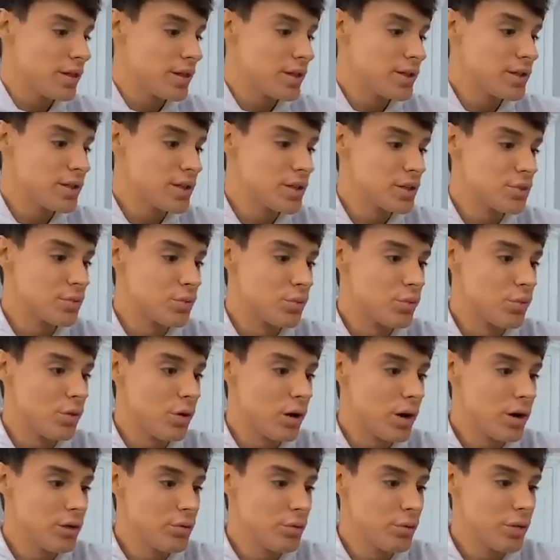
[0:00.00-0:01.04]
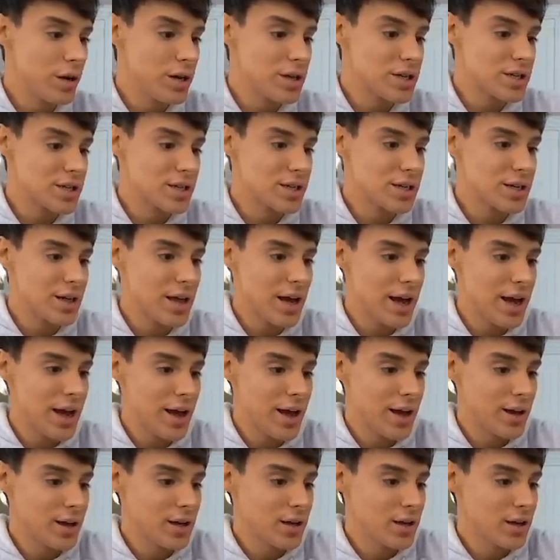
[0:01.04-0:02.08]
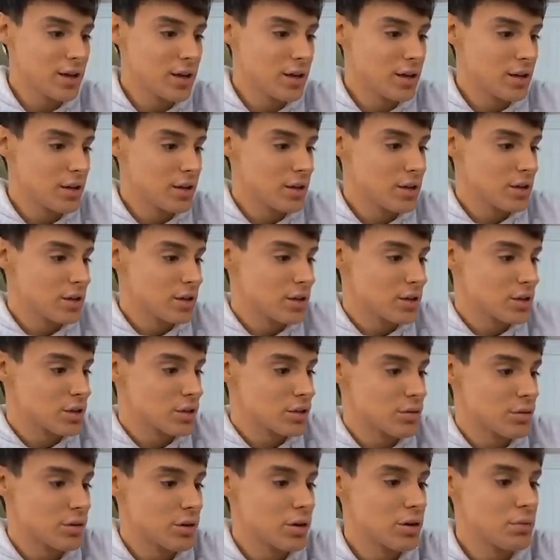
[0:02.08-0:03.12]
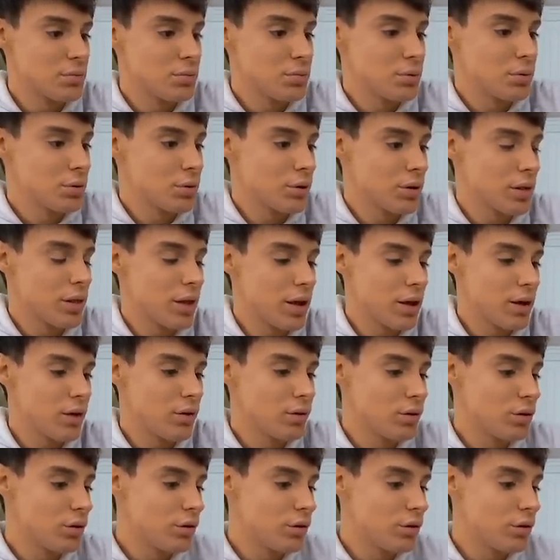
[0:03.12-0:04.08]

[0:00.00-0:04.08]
this is one whisked egg. So I'm gonna pour that all